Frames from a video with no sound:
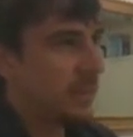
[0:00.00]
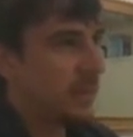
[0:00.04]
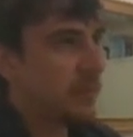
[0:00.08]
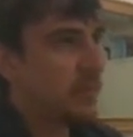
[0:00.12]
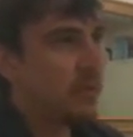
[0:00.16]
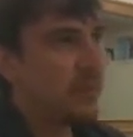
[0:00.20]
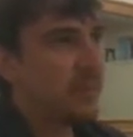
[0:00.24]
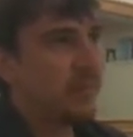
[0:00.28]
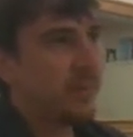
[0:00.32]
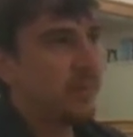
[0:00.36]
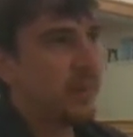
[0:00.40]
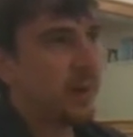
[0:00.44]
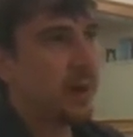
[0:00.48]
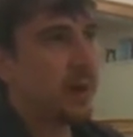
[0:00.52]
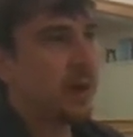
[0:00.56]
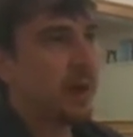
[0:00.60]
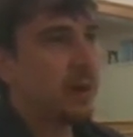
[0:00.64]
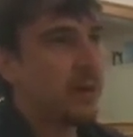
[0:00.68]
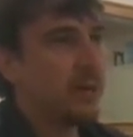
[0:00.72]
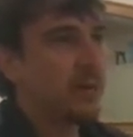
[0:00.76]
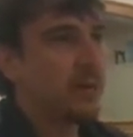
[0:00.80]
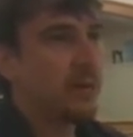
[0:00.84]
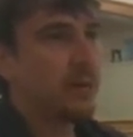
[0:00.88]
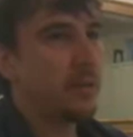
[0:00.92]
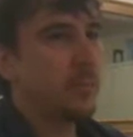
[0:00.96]

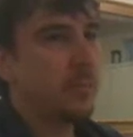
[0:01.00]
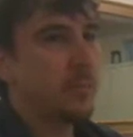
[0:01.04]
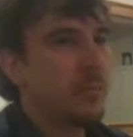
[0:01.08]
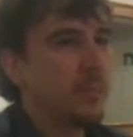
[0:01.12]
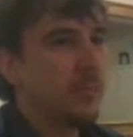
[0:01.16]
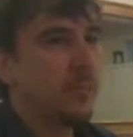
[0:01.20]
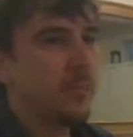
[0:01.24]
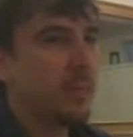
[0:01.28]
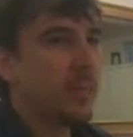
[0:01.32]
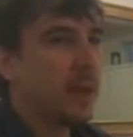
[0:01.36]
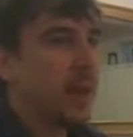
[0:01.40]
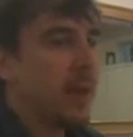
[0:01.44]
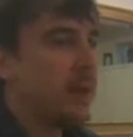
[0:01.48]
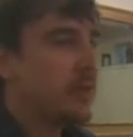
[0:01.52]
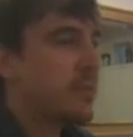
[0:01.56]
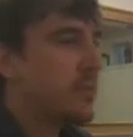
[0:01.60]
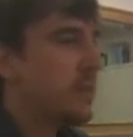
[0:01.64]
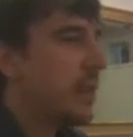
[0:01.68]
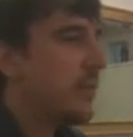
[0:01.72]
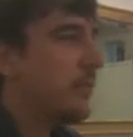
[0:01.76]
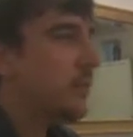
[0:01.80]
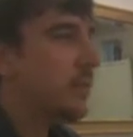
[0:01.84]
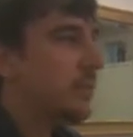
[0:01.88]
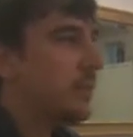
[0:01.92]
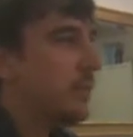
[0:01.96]
Luciferianism has
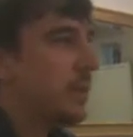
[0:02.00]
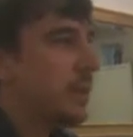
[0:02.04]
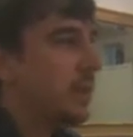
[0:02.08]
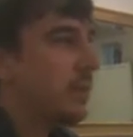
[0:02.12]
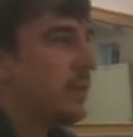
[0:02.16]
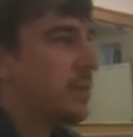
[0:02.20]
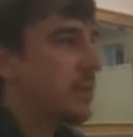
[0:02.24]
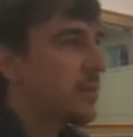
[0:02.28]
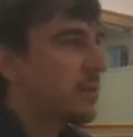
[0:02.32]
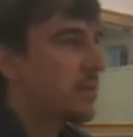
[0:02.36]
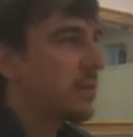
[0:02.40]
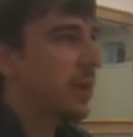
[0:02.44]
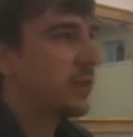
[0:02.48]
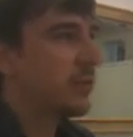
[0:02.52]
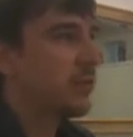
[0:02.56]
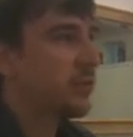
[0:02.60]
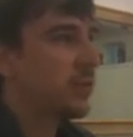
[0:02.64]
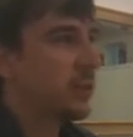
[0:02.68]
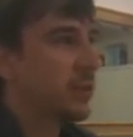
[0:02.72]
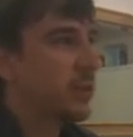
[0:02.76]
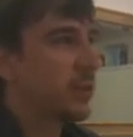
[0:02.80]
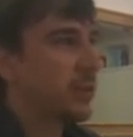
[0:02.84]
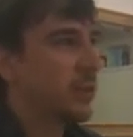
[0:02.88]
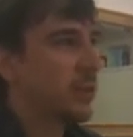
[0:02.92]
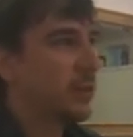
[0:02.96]
never been such
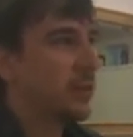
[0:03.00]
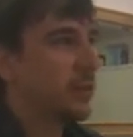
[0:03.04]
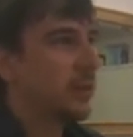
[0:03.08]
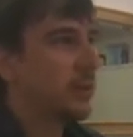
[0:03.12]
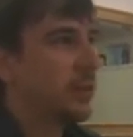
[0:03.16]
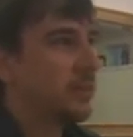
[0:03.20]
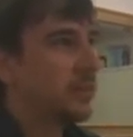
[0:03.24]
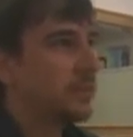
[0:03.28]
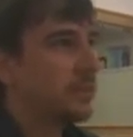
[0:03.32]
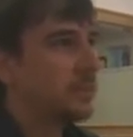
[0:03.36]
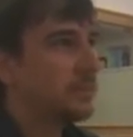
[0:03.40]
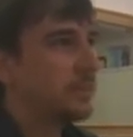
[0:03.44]
a